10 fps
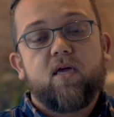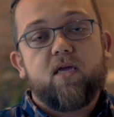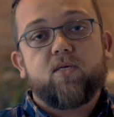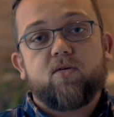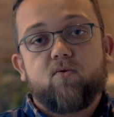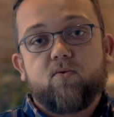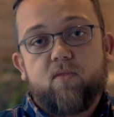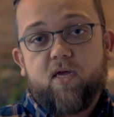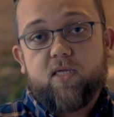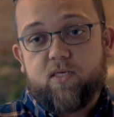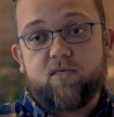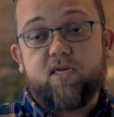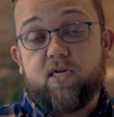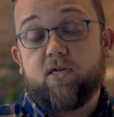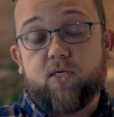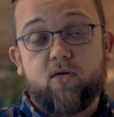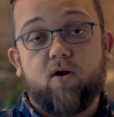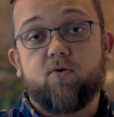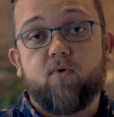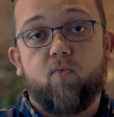And so that's the key to
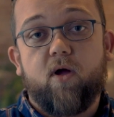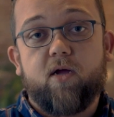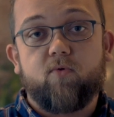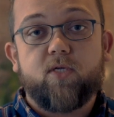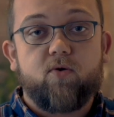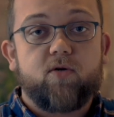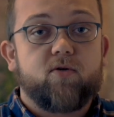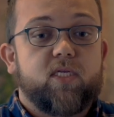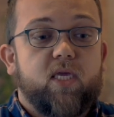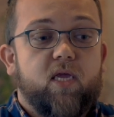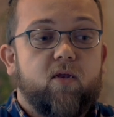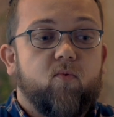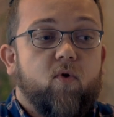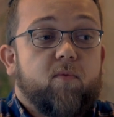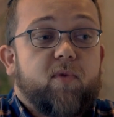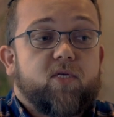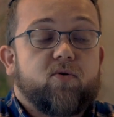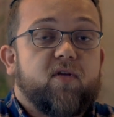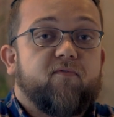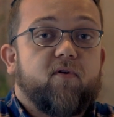starting with why. Once you understand what makes
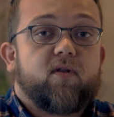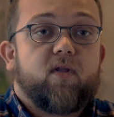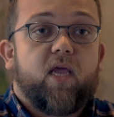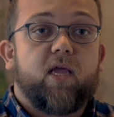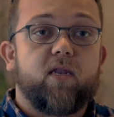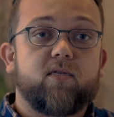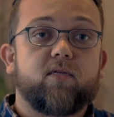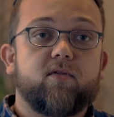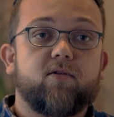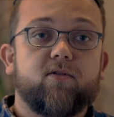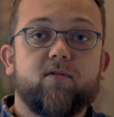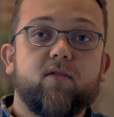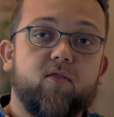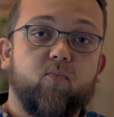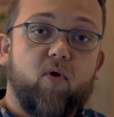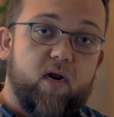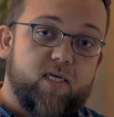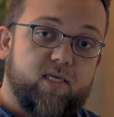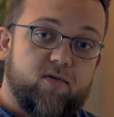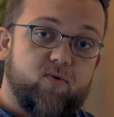you different and the
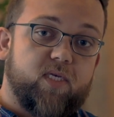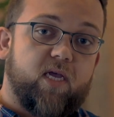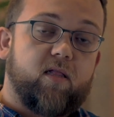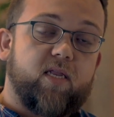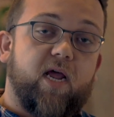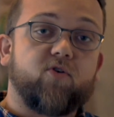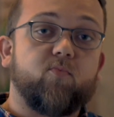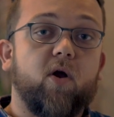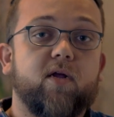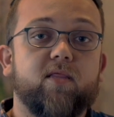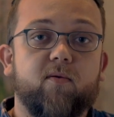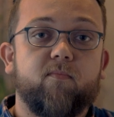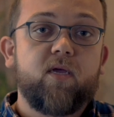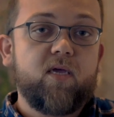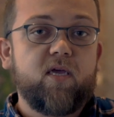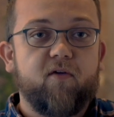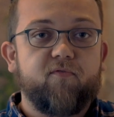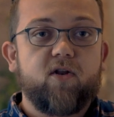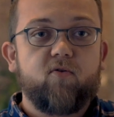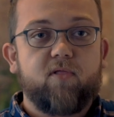products that you sell and how you market them,
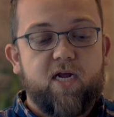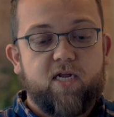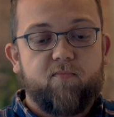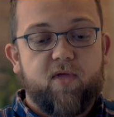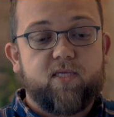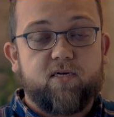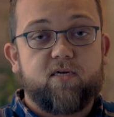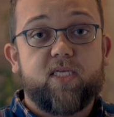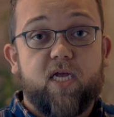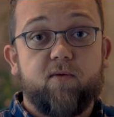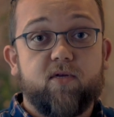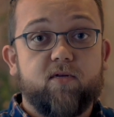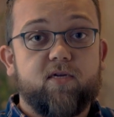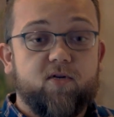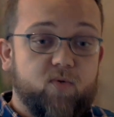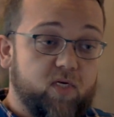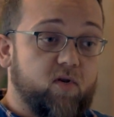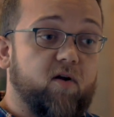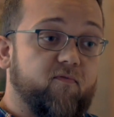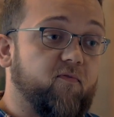if they don't line up, that's a good time to, you know,
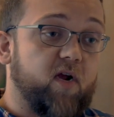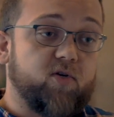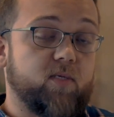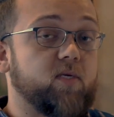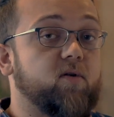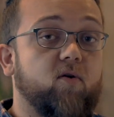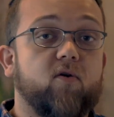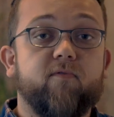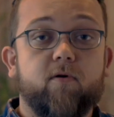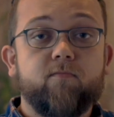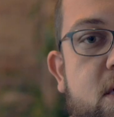start fresh and start over.